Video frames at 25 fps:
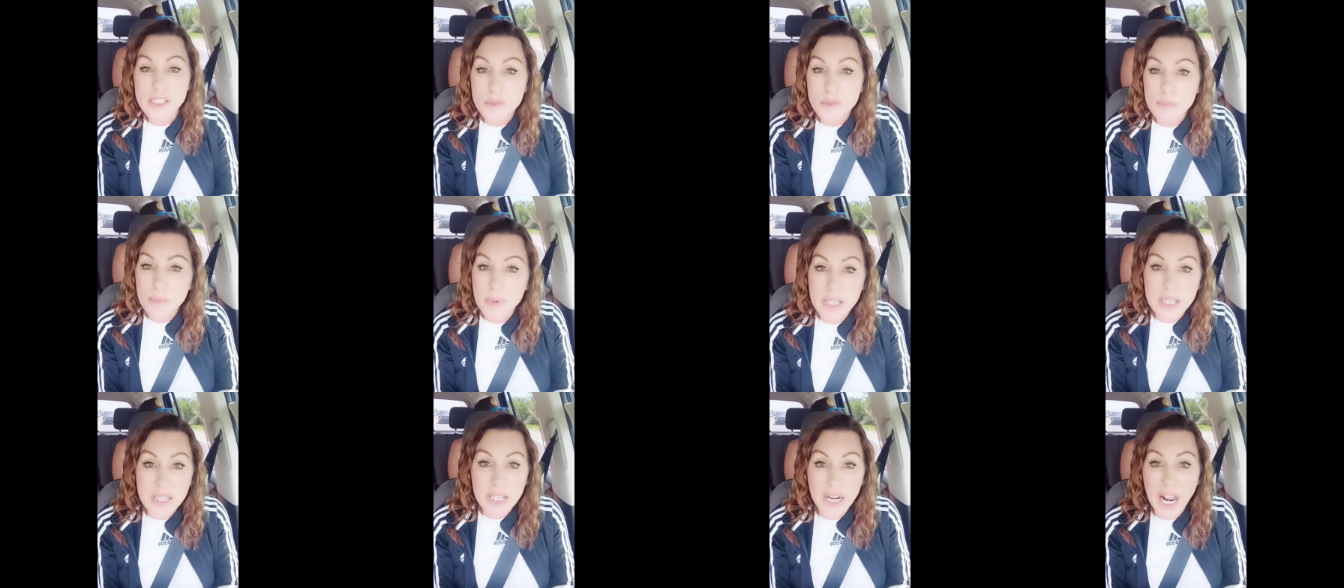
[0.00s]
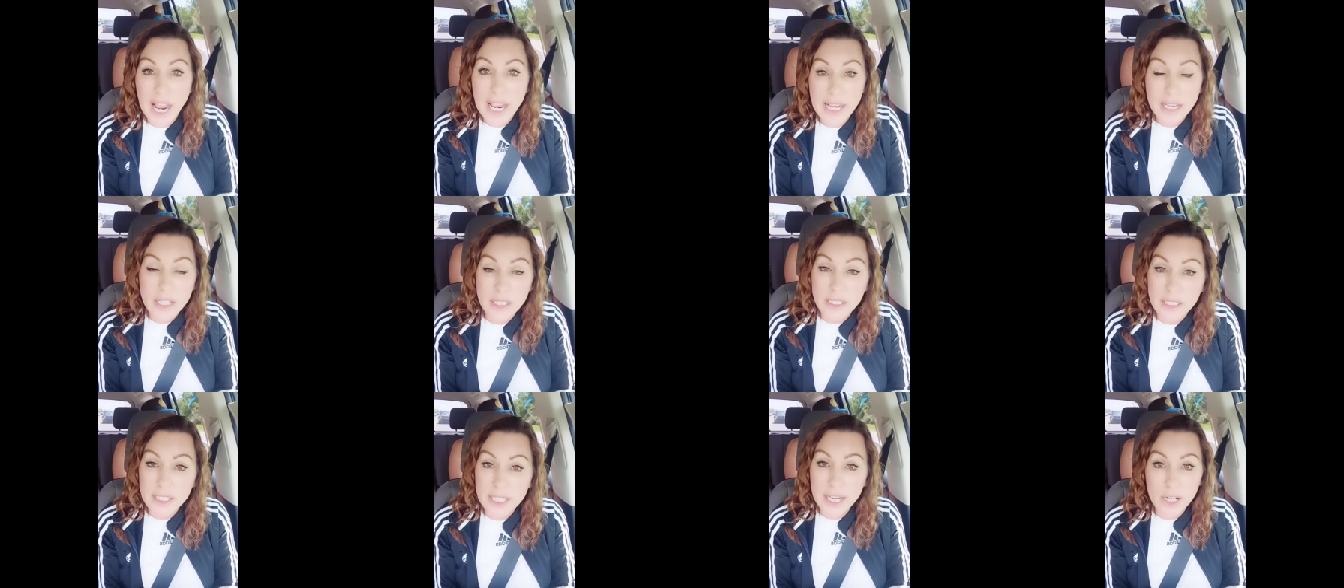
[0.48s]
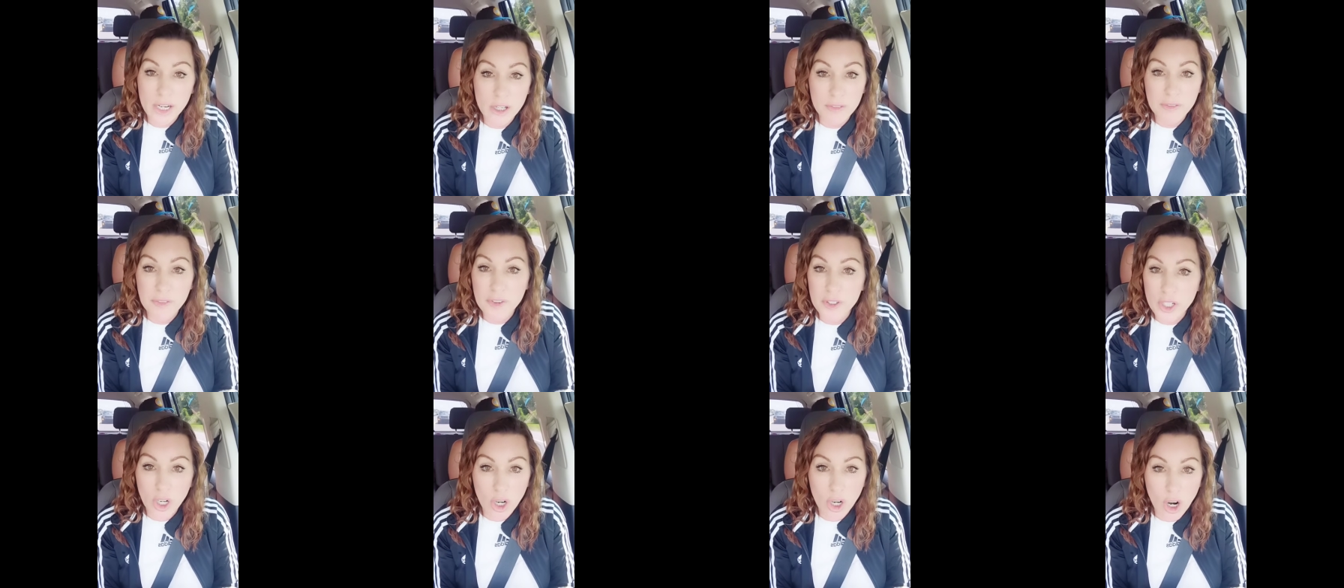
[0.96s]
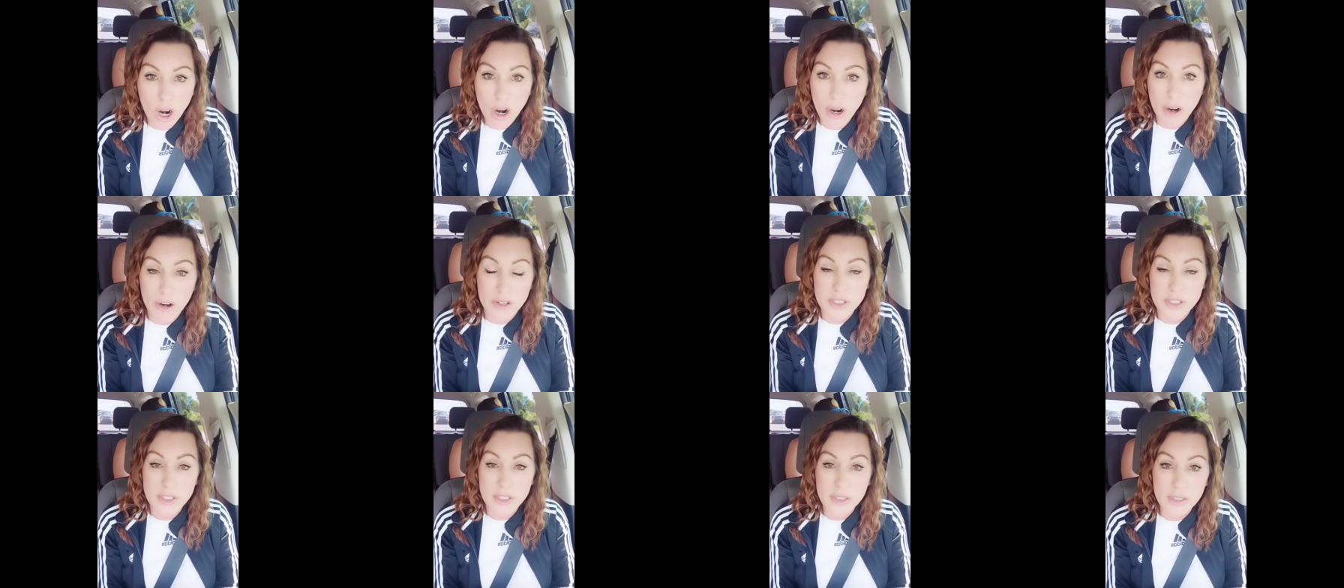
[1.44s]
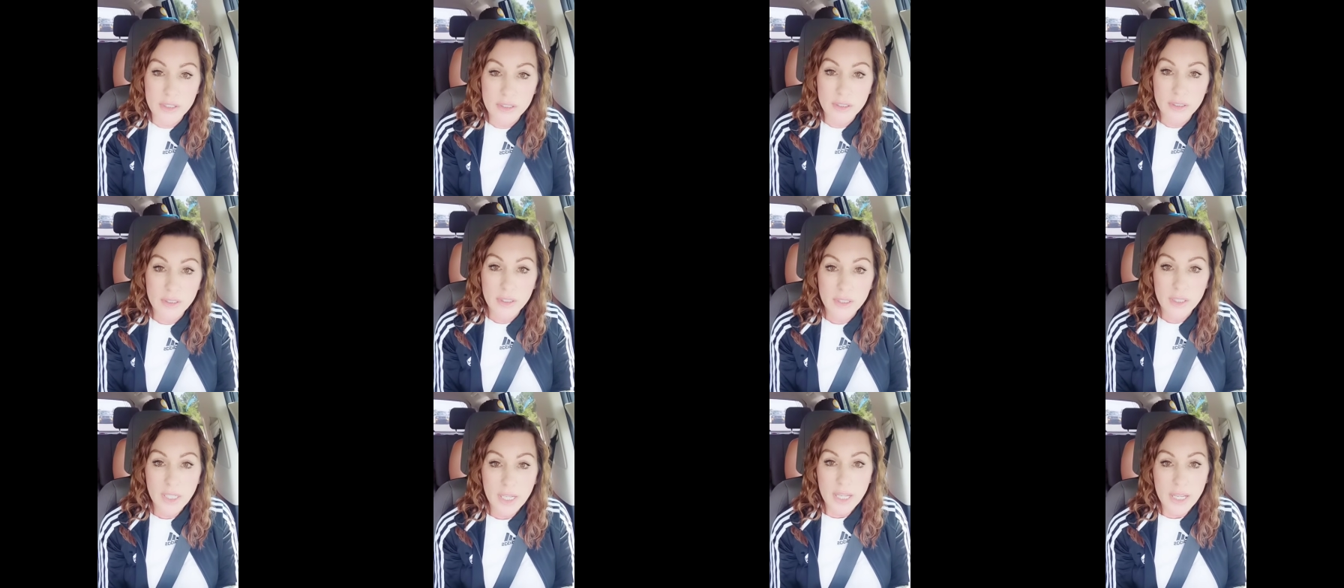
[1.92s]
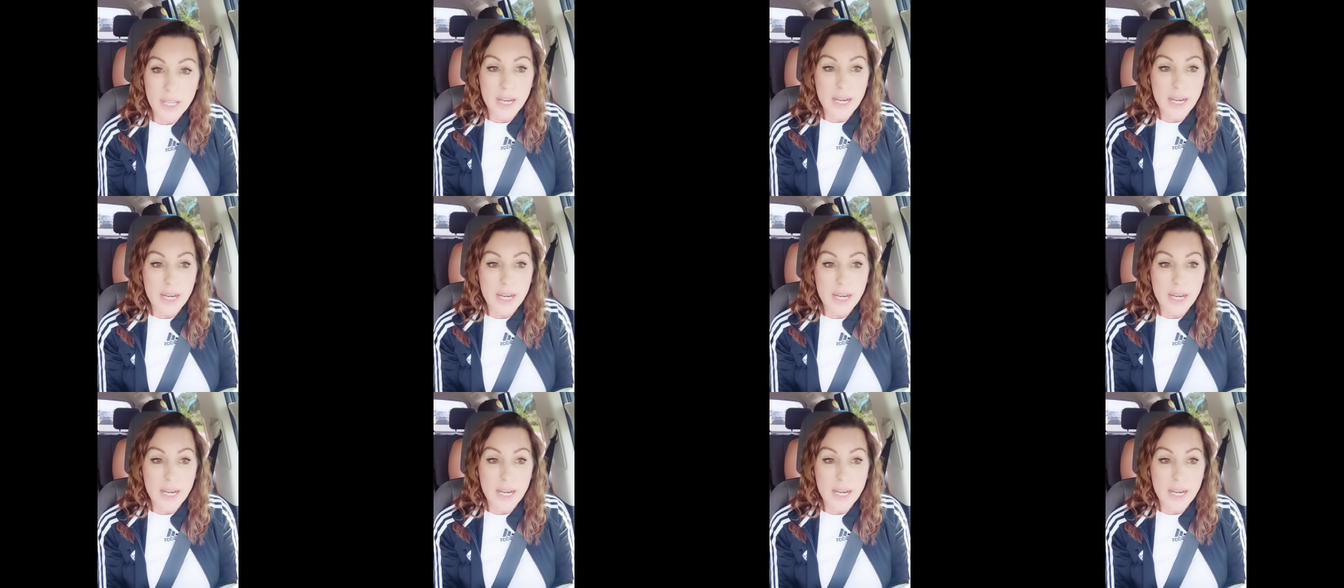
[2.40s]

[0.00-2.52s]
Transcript: Trust me that I can care for your heart.